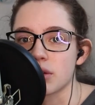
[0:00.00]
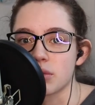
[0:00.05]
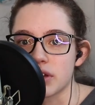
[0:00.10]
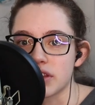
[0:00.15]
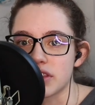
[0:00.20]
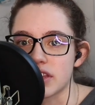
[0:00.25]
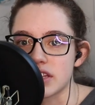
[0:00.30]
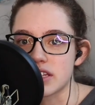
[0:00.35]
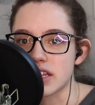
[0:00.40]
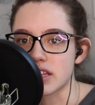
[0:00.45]

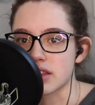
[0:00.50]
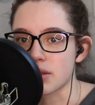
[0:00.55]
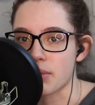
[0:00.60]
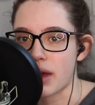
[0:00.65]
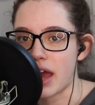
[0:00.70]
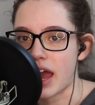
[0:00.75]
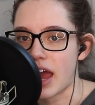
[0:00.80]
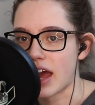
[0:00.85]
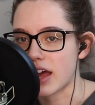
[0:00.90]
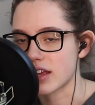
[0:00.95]
with, it's in the
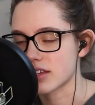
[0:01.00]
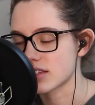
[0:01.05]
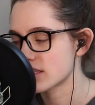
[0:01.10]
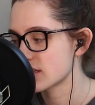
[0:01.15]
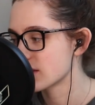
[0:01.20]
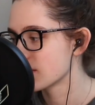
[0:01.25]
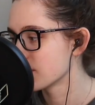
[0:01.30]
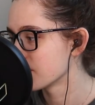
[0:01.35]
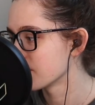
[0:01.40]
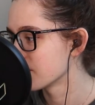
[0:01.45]

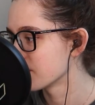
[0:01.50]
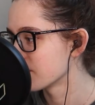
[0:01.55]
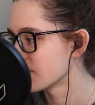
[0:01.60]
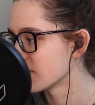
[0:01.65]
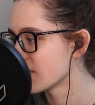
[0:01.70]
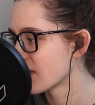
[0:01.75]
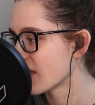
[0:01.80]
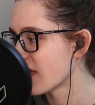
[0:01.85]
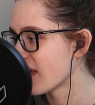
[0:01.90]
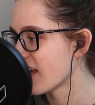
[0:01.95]
past.
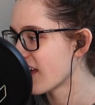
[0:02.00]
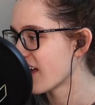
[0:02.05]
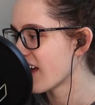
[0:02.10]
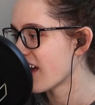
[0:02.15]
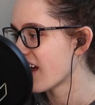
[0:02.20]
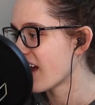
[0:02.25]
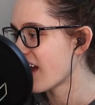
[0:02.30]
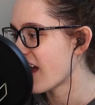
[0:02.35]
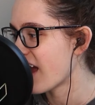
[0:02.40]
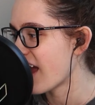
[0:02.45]

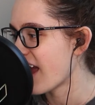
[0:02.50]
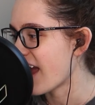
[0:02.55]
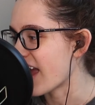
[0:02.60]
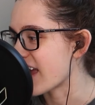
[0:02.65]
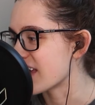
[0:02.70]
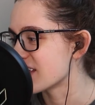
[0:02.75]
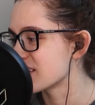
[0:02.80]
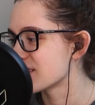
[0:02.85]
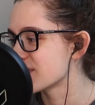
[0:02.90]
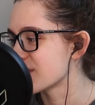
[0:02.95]

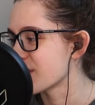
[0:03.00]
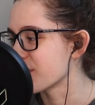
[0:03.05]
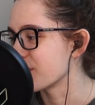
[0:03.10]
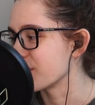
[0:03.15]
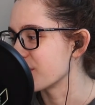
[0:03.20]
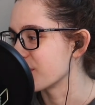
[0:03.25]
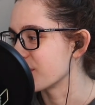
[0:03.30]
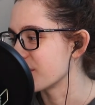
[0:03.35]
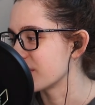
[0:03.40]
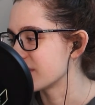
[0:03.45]
And
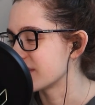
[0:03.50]
so